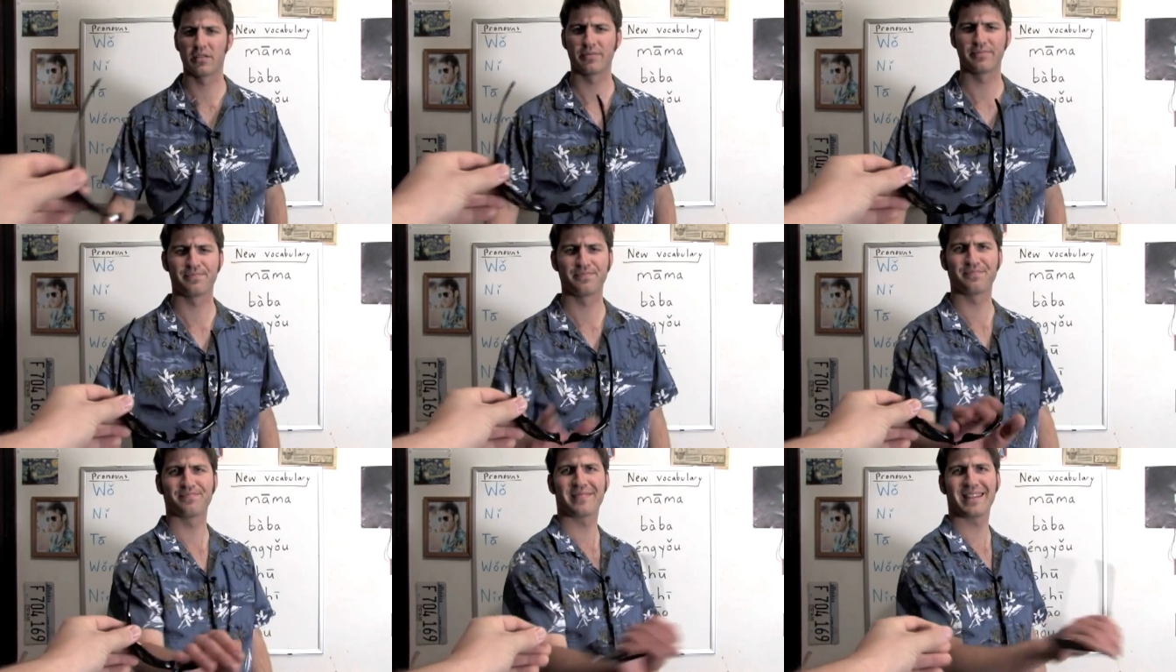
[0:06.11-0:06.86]

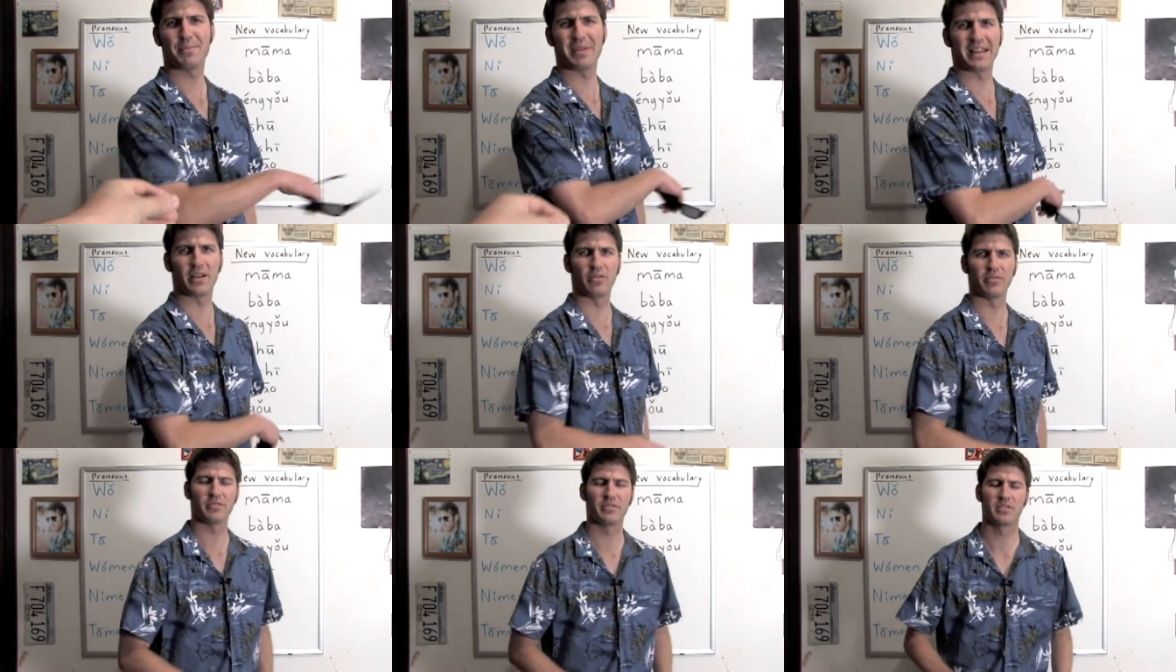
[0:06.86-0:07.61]
Give me
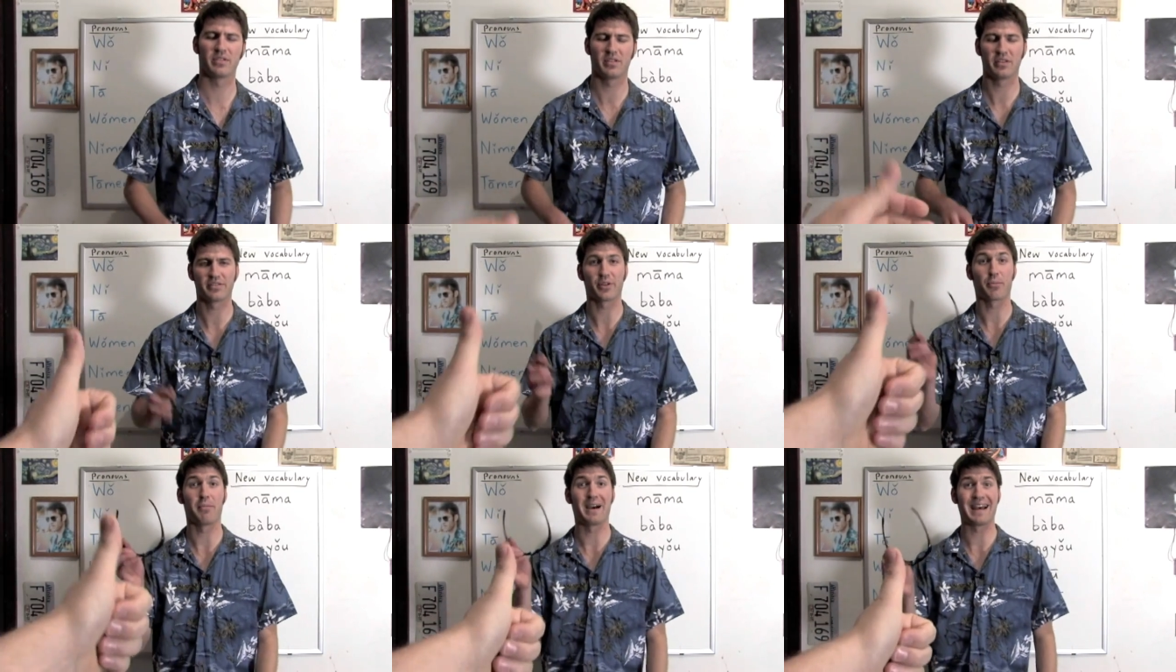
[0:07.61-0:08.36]
those. These
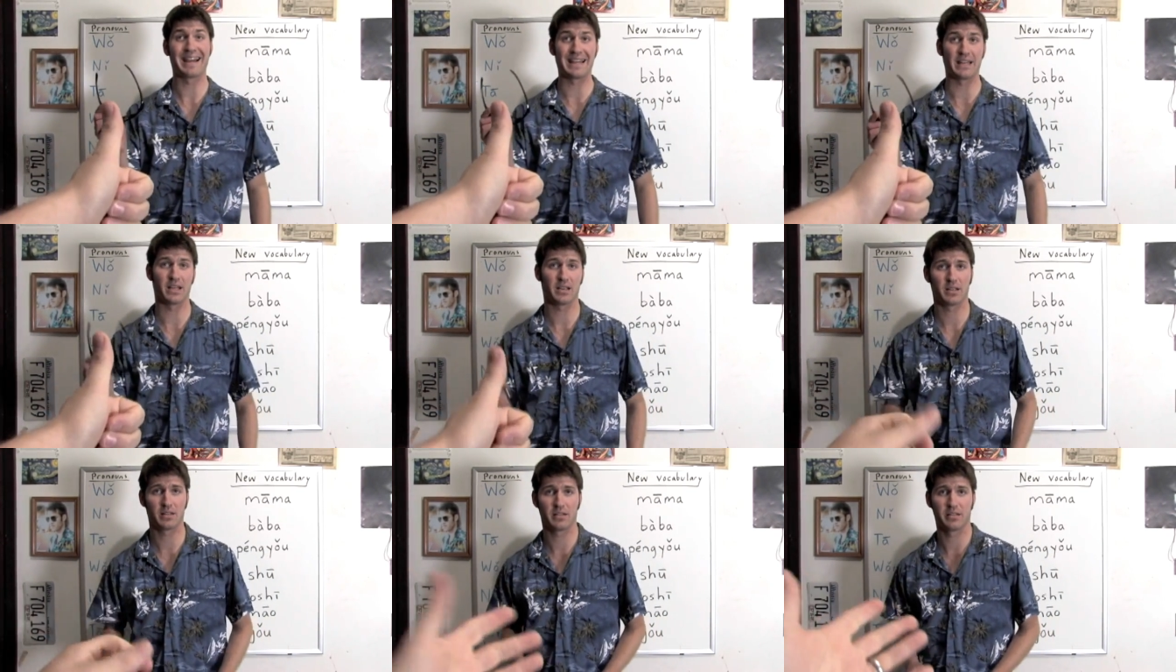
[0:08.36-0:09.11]
are mine.
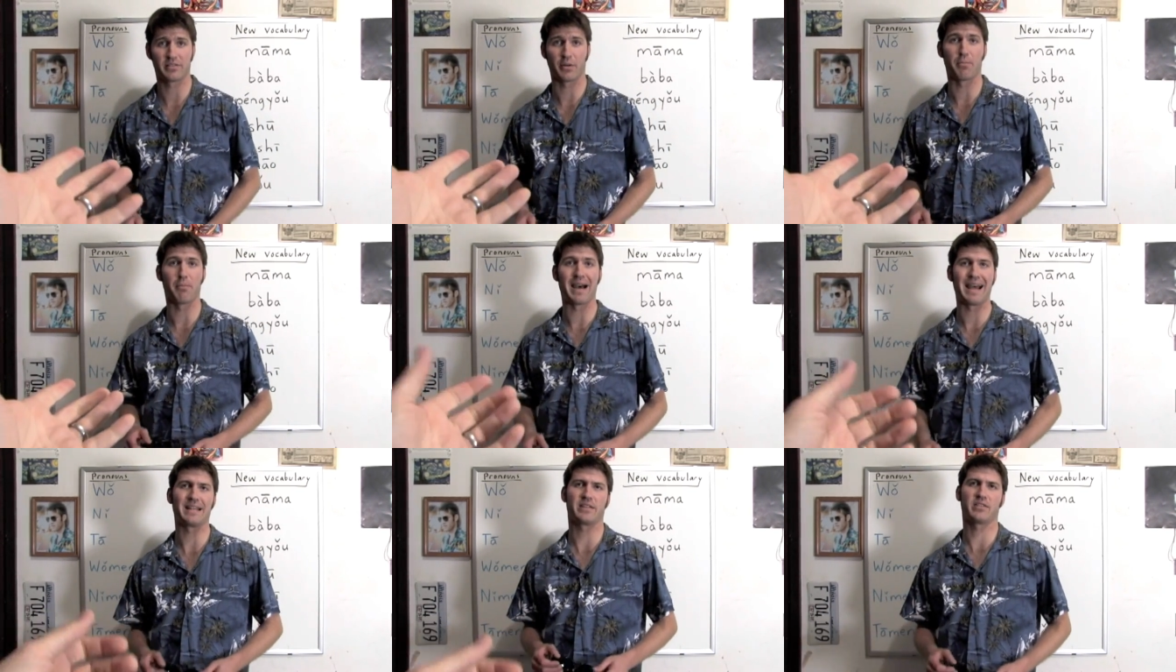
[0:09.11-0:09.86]
These are
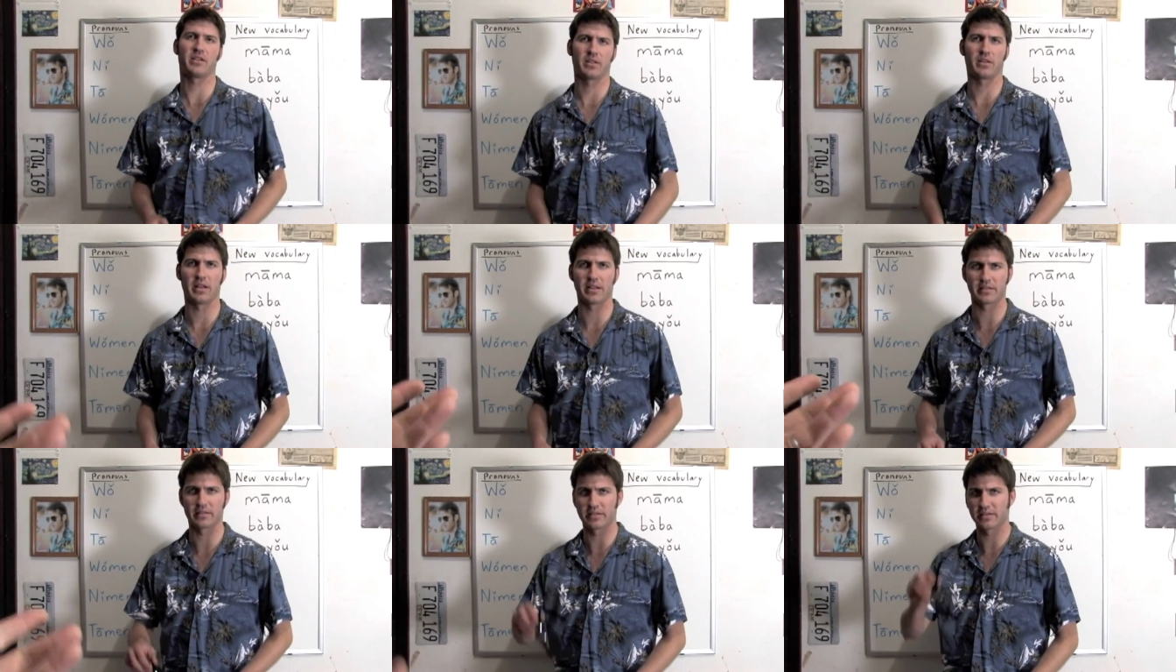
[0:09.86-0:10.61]
my
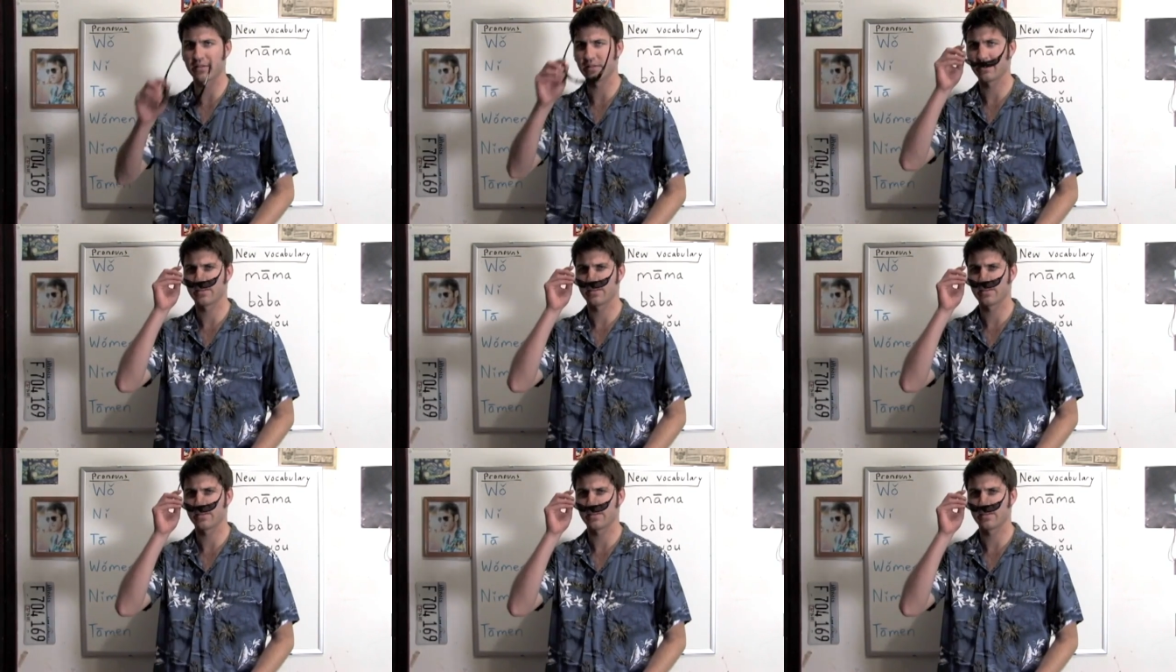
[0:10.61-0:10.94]
sunglasses.